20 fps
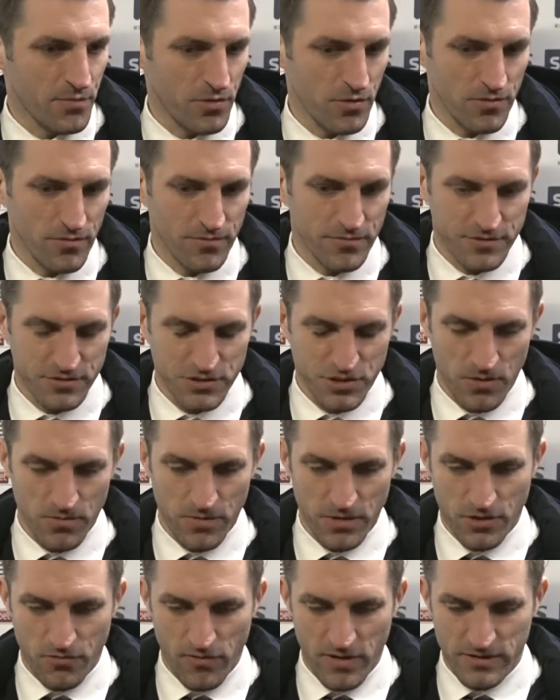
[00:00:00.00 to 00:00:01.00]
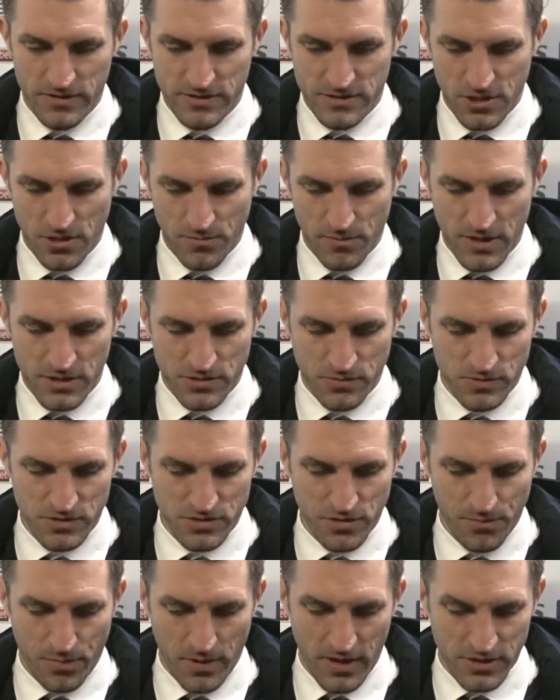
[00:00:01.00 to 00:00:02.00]
But to show the grit and determination which
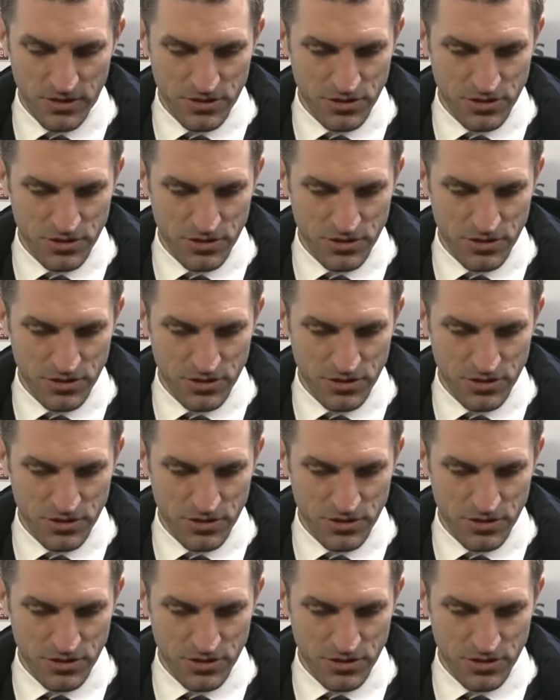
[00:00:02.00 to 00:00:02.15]
the players